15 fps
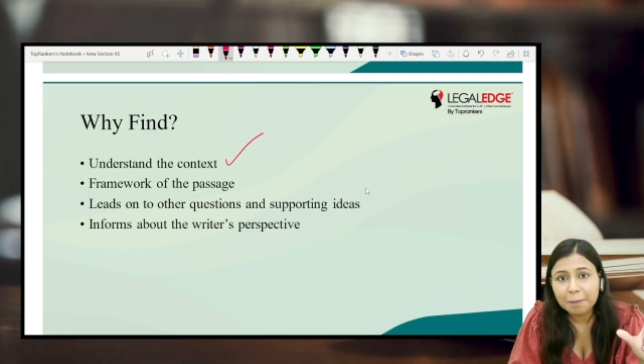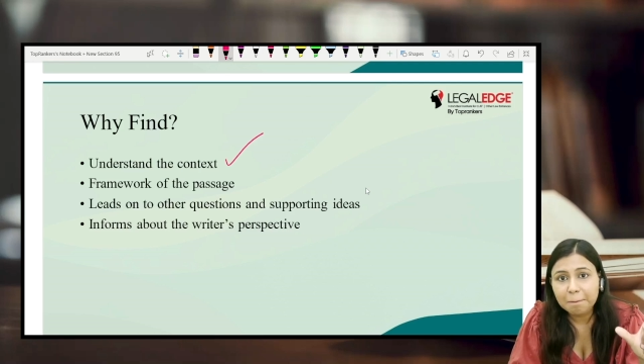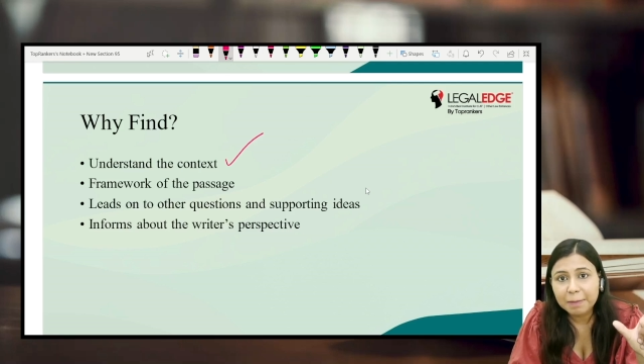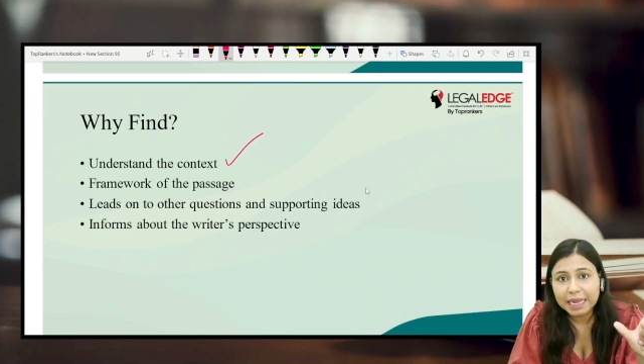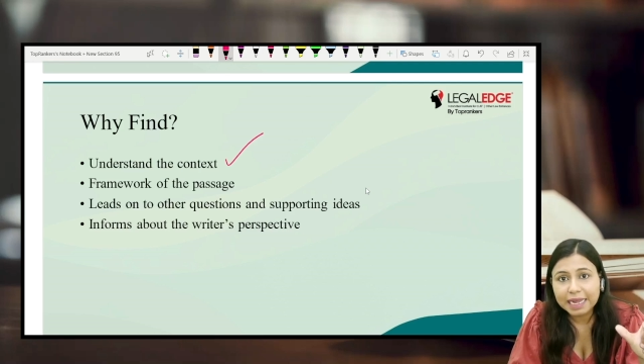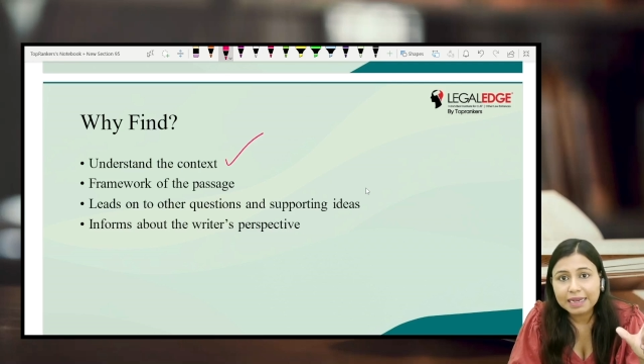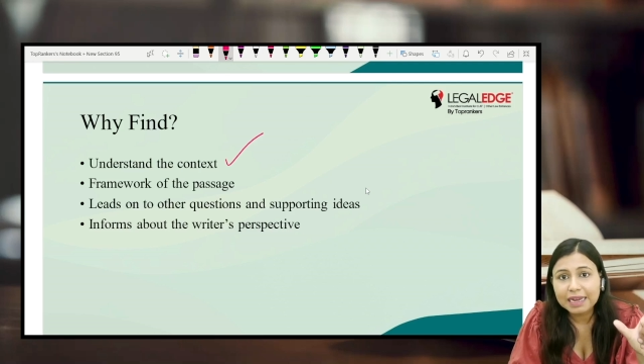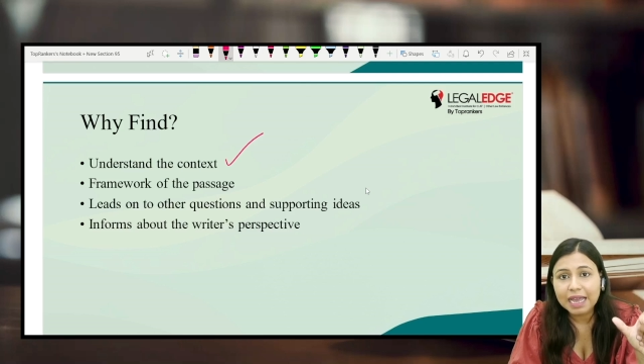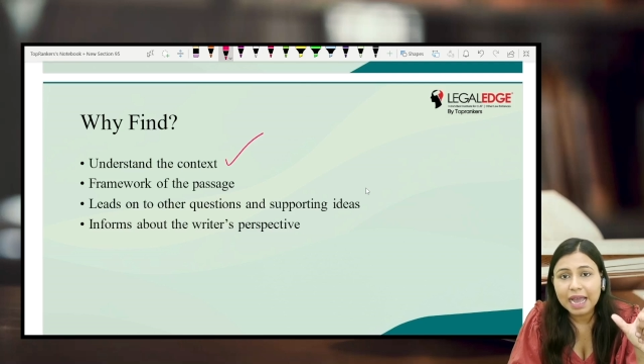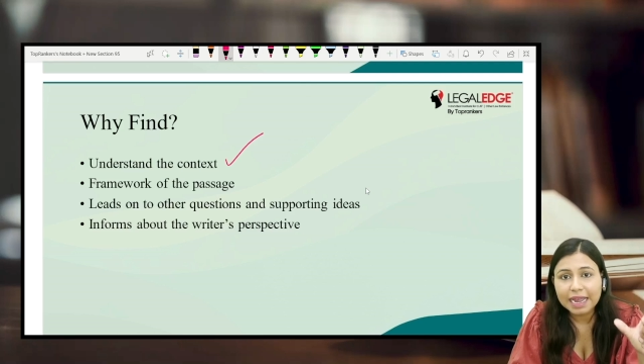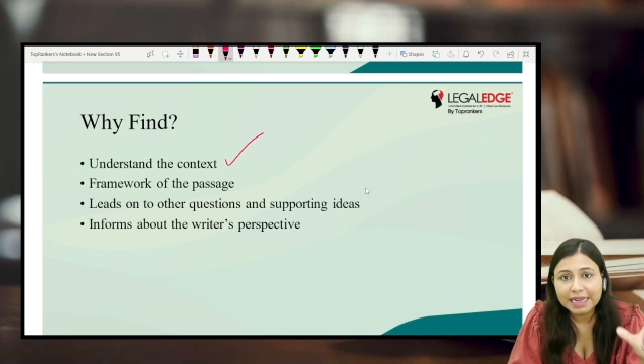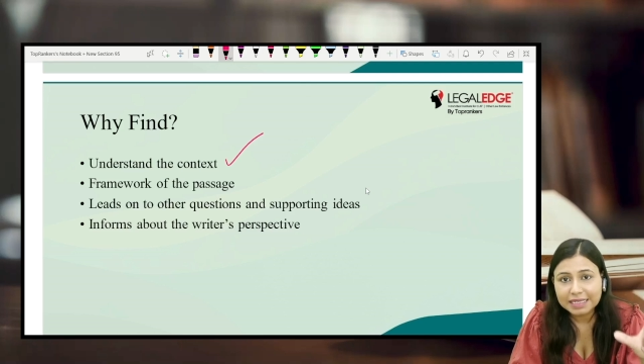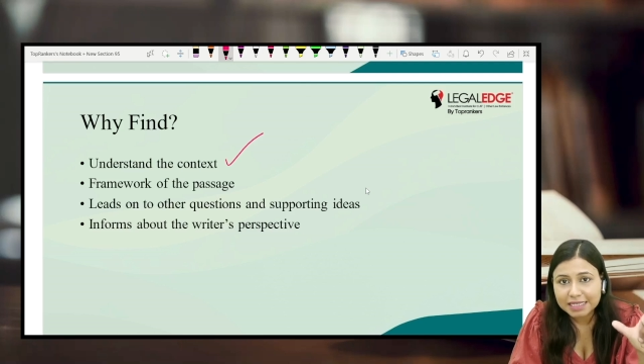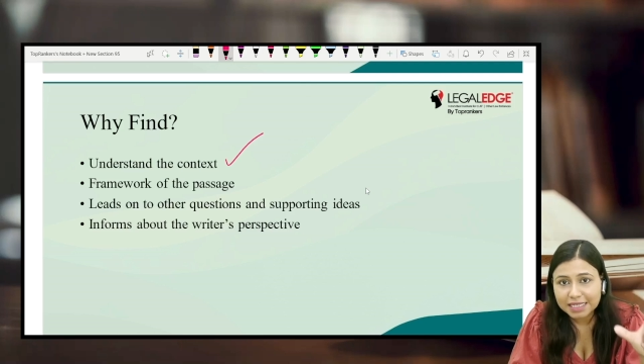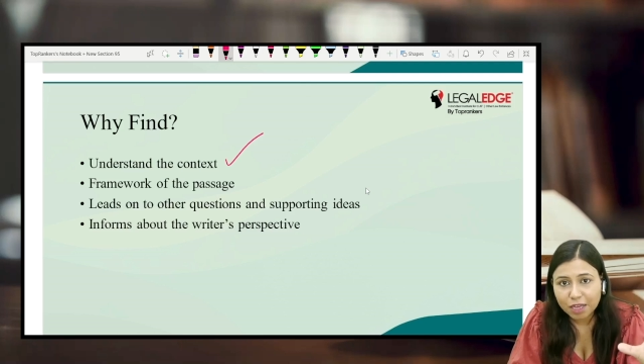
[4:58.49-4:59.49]
main
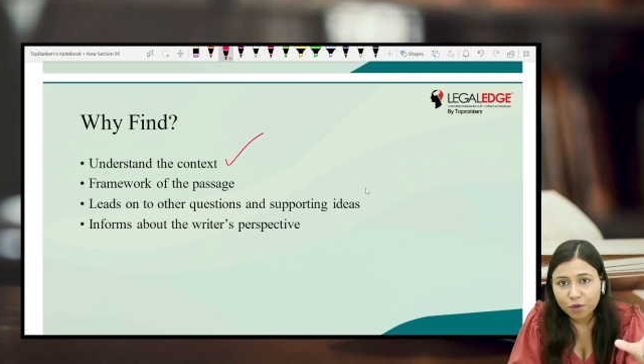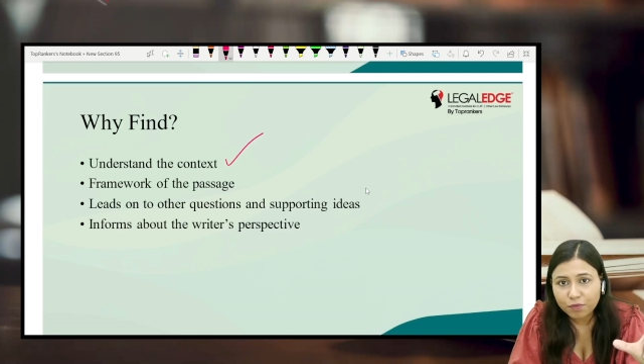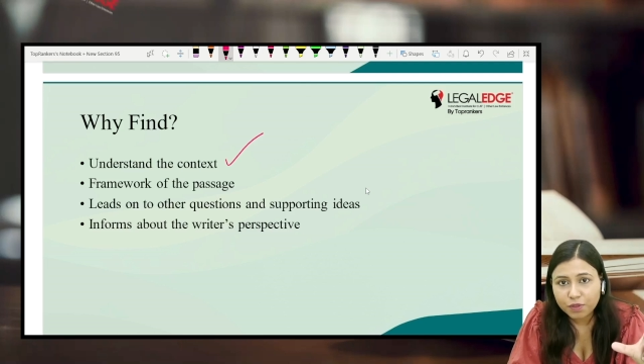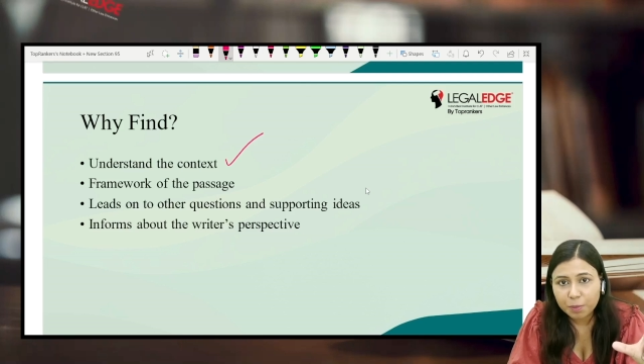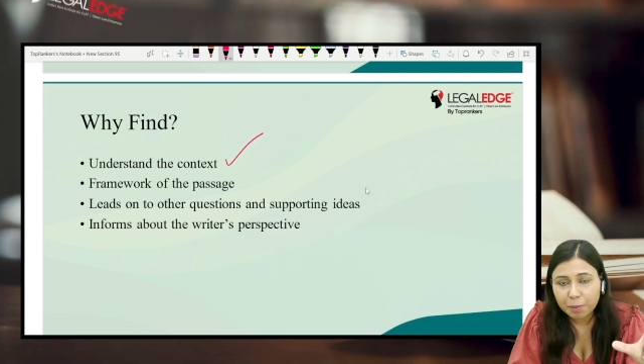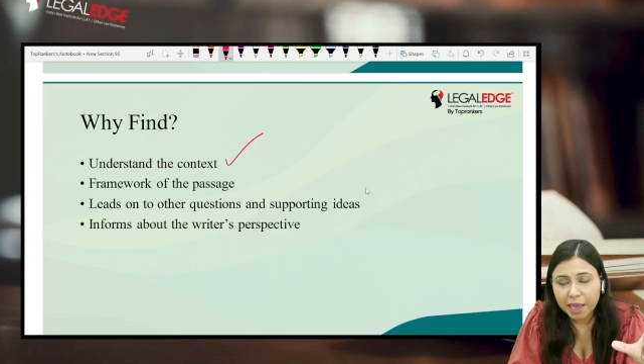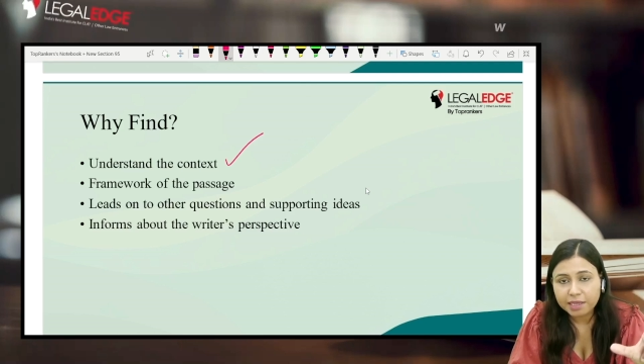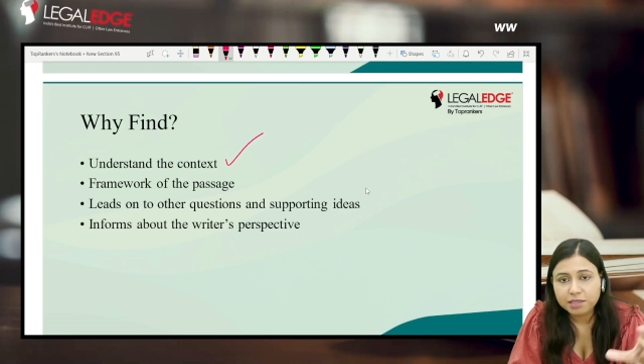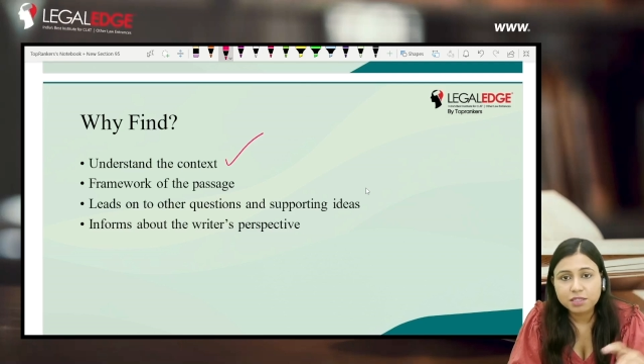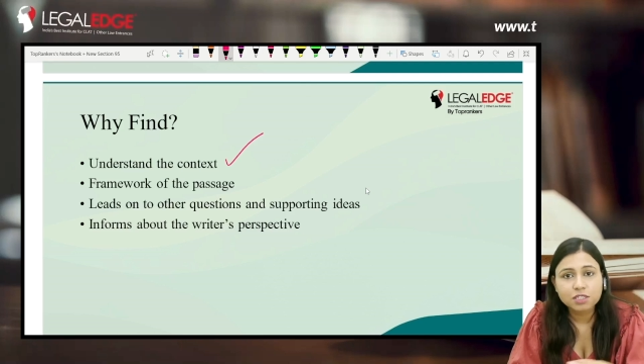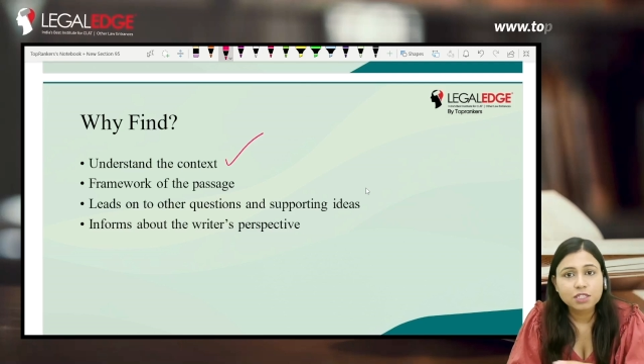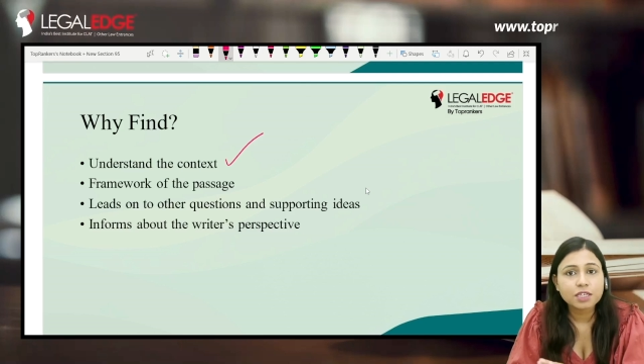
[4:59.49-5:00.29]
idea of the passage,